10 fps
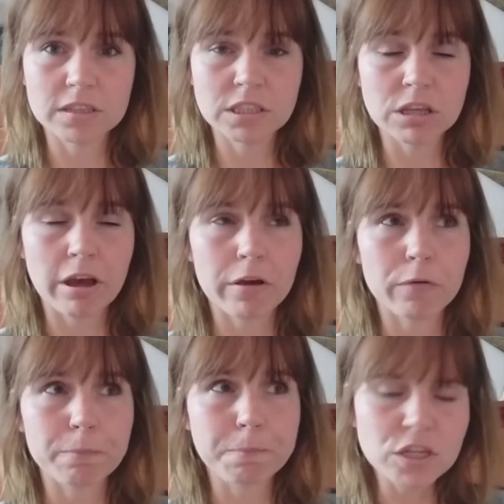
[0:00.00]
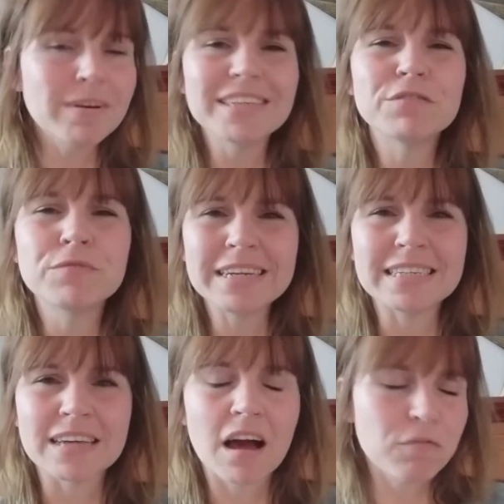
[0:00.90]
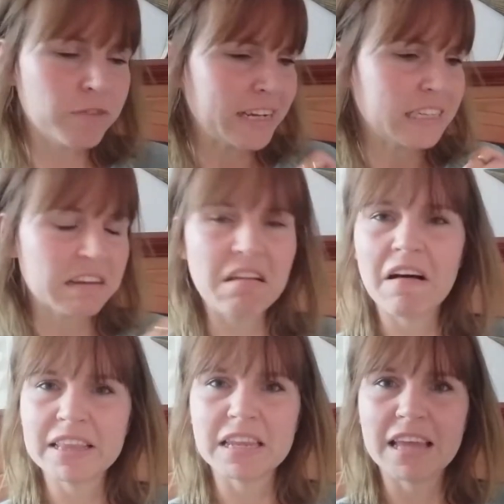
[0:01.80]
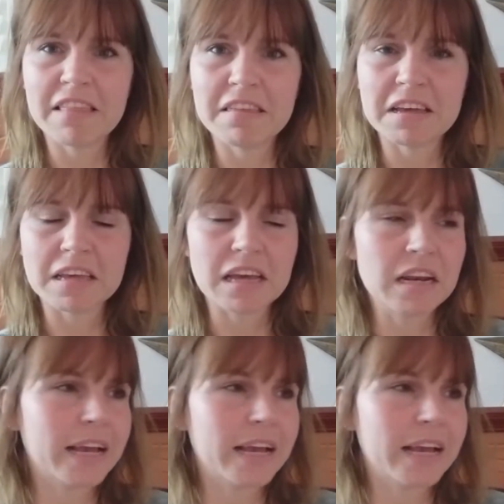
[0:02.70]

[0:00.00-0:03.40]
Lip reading: So don't let a reader read a line that they're thinking,